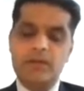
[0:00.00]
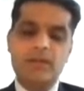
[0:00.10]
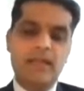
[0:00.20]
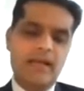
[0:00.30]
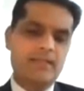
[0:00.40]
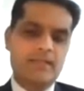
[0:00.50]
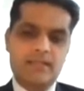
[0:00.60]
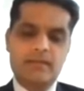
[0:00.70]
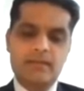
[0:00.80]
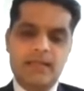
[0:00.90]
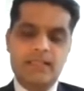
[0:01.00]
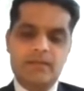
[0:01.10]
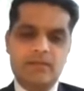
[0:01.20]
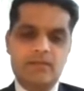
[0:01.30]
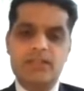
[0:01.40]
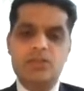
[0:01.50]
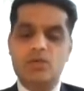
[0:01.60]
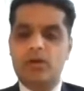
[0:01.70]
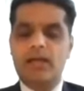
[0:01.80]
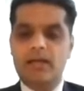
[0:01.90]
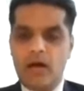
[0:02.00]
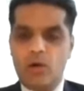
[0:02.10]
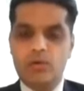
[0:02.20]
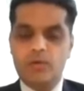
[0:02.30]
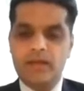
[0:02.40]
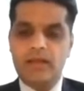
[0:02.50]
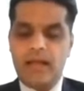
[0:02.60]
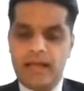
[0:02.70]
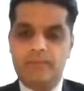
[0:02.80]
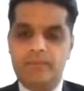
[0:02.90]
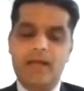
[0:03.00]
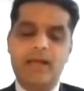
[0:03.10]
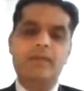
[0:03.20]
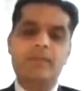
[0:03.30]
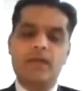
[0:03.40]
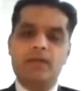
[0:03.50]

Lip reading: but that's not like out of the line, right?